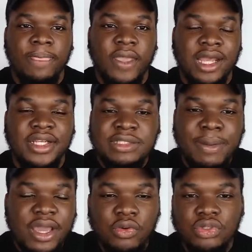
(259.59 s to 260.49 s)
And
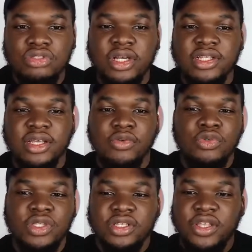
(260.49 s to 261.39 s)
despite all
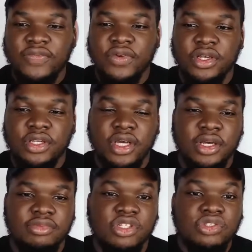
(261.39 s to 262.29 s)
the
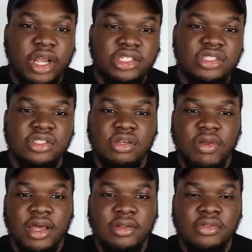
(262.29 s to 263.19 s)
different distractions
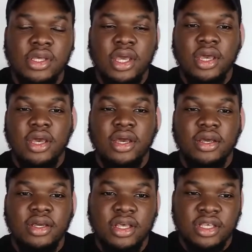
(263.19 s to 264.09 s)
around,
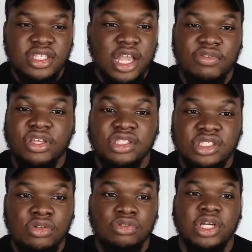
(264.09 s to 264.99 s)
Kazarian
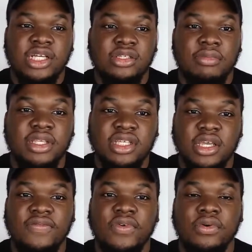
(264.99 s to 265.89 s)
still tried to
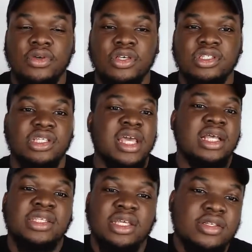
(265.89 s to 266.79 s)
maintain focus,
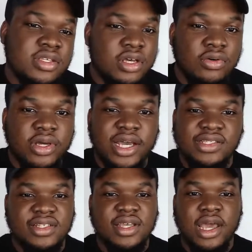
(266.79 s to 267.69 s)
attack the Inner Circle guys
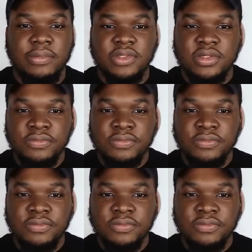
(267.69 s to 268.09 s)
at times,